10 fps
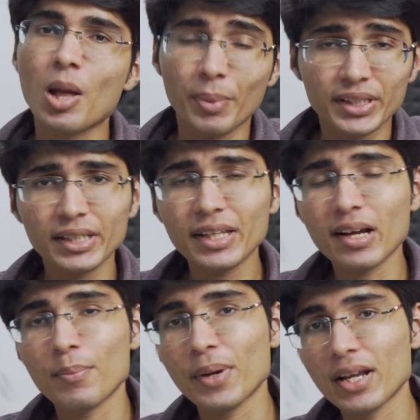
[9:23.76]
But then the
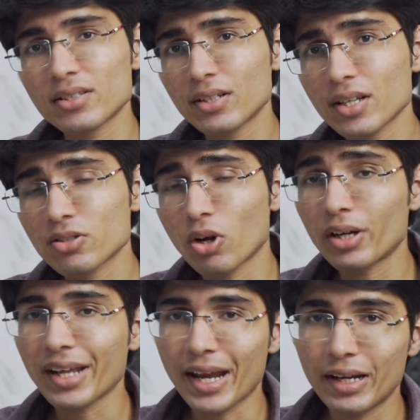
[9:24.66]
comparison does
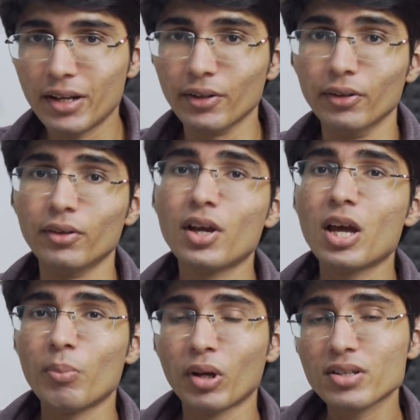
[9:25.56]
not end here
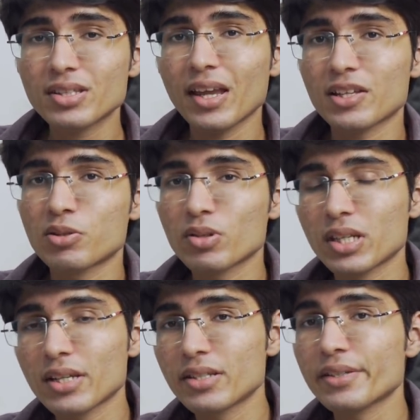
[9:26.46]
because the
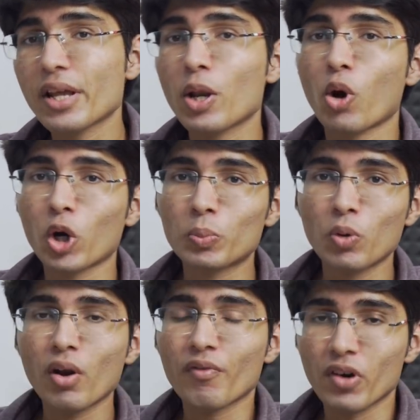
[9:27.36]
Asus 6Z is a lot
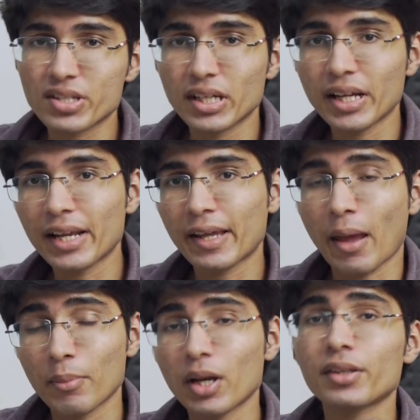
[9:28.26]
more versatile
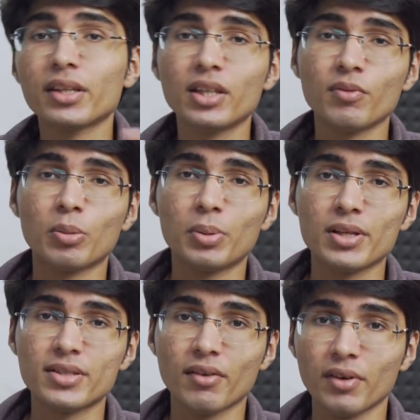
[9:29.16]
camera than the
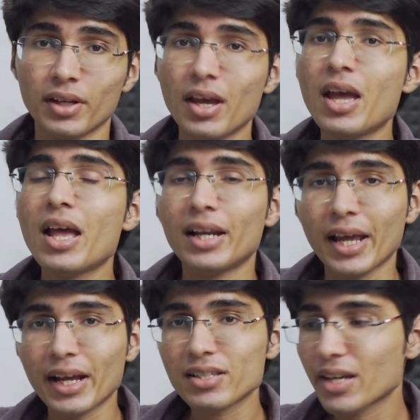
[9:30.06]
OnePlus 7.
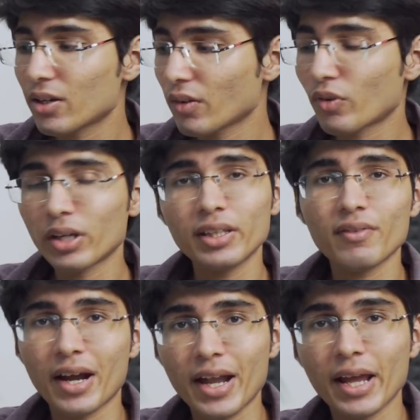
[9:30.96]
Like I said, you've got
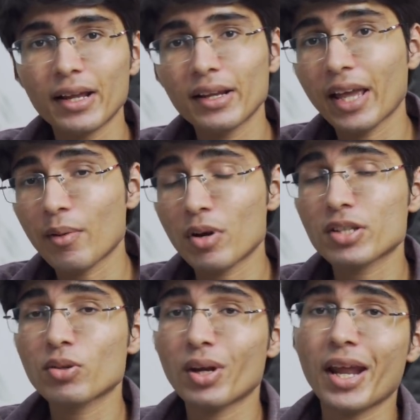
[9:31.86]
the wide angle
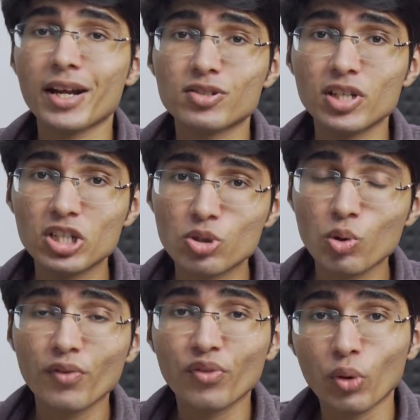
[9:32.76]
camera, so you can actually
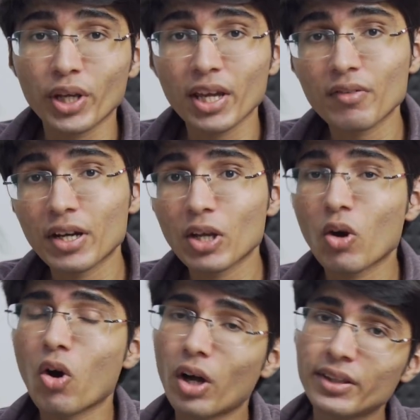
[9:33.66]
shoot 4K
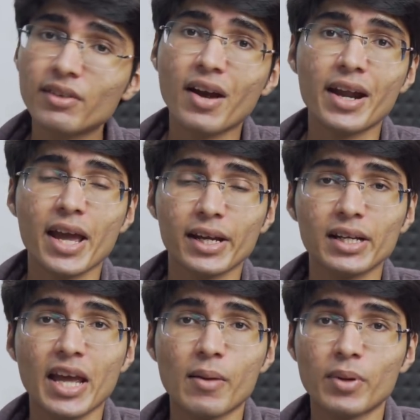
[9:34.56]
video on the wide
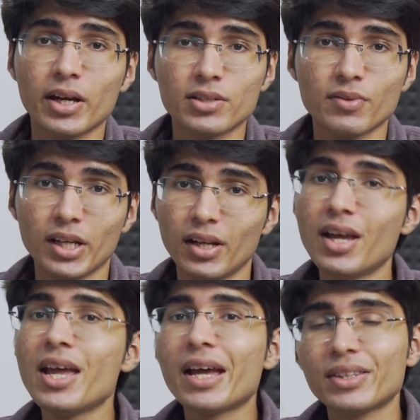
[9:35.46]
angle camera as well.
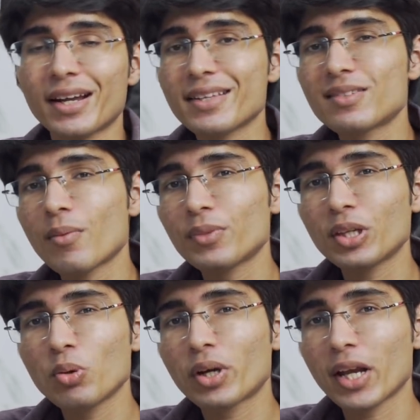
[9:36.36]
That is
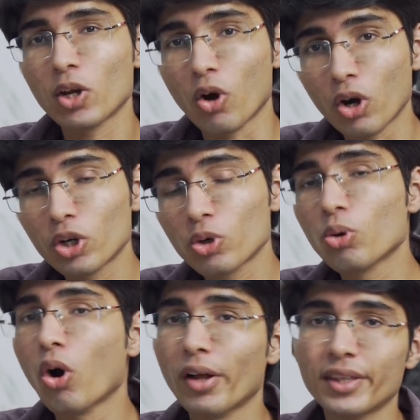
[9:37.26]
something you cannot
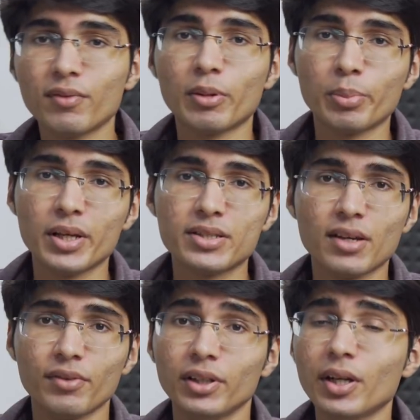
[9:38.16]
do on the OnePlus
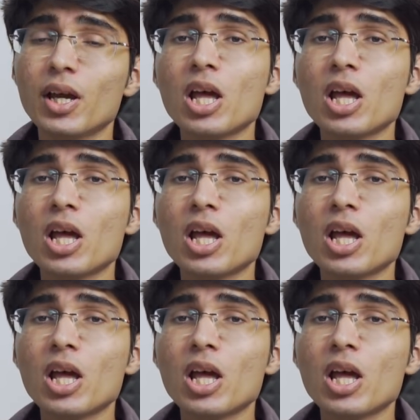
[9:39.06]
7.